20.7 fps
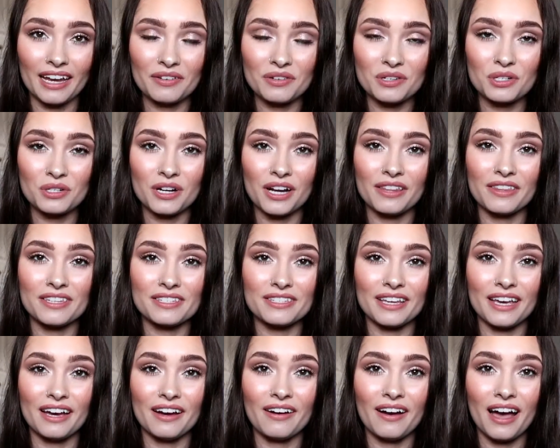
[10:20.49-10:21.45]
after trying this
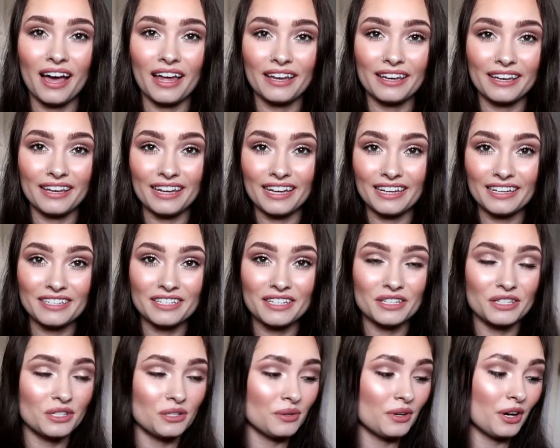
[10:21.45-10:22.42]
out, I need
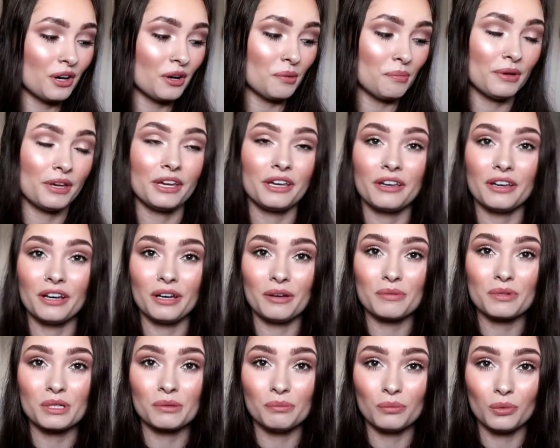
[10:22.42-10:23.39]
to go pick up
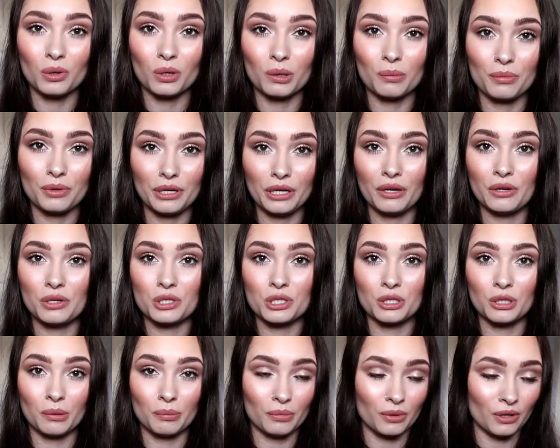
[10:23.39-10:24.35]
some more
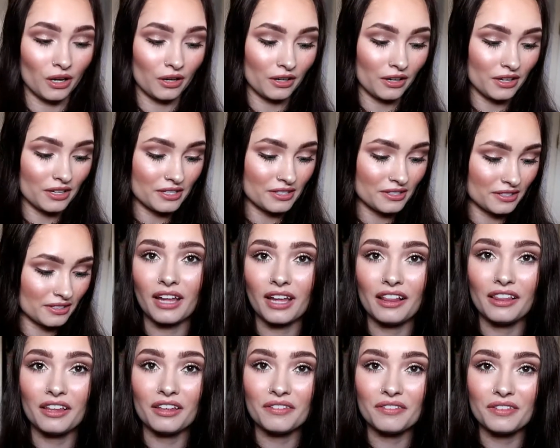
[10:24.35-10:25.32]
Briogeo products. I
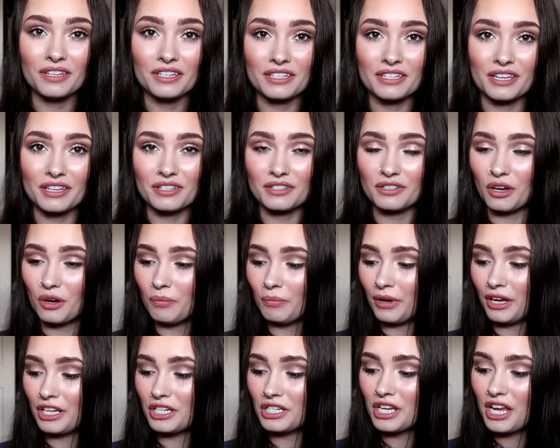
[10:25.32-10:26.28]
love those so
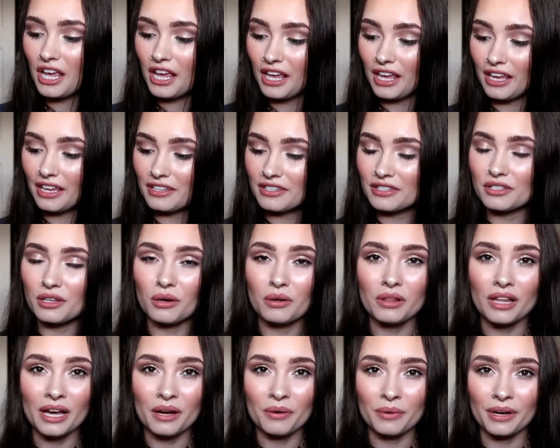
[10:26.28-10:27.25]
much. It's so
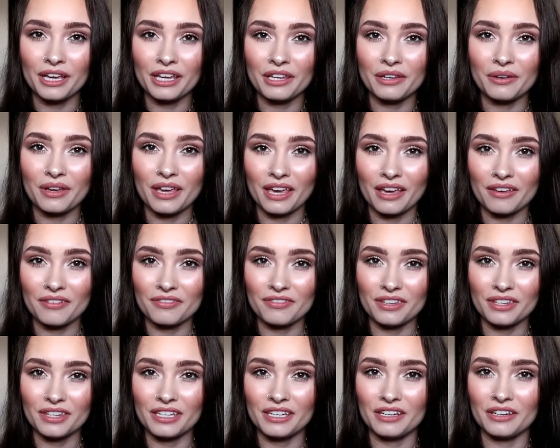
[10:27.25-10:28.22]
lightweight, you can't
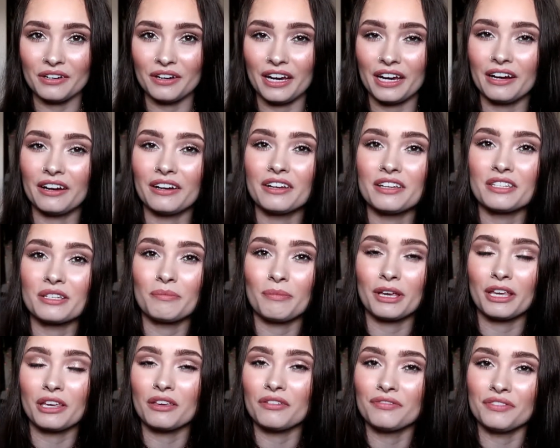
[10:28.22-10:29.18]
feel it in your hair. It doesn't
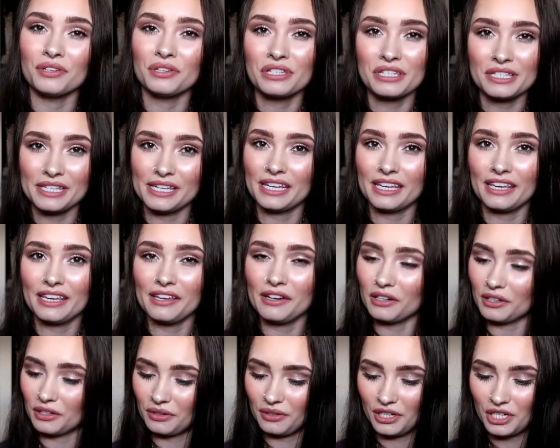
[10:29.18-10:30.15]
make you feel sticky
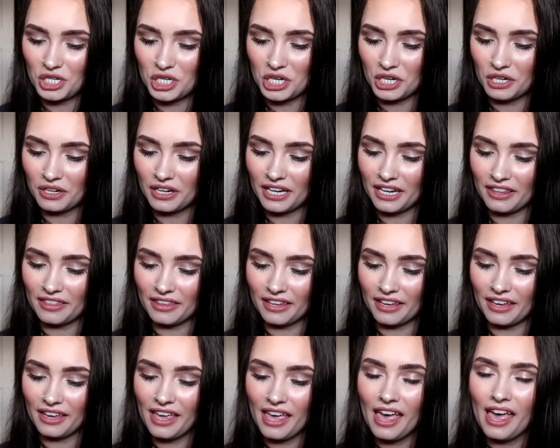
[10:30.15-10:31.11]
or crunchy or
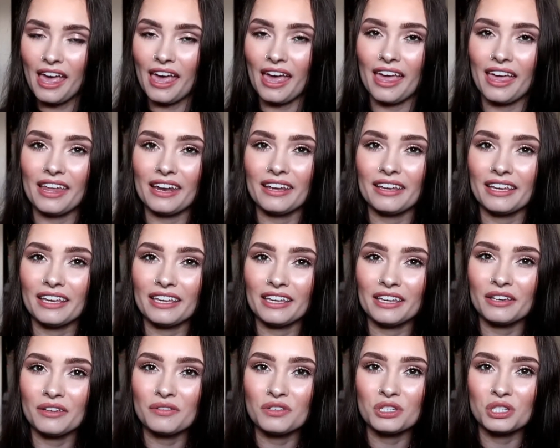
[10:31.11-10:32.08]
anything. And it
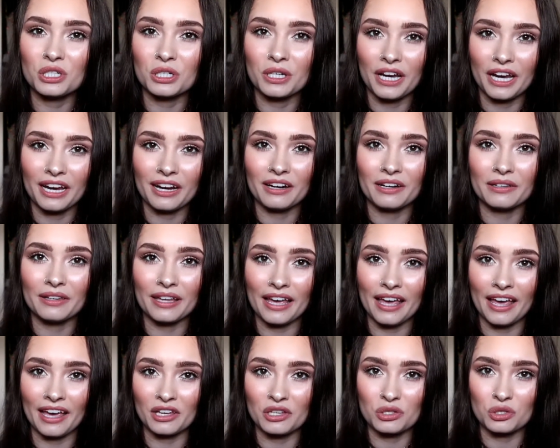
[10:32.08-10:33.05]
gives your hair
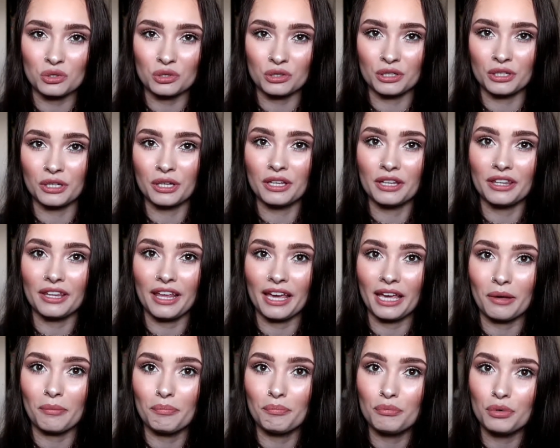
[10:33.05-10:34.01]
the extra
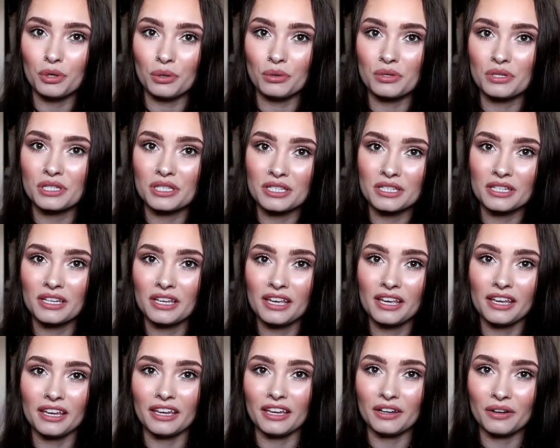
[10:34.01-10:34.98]
like boost.
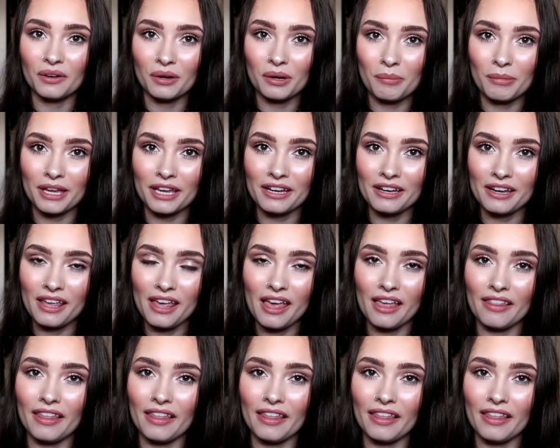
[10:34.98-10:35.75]
You know what I mean?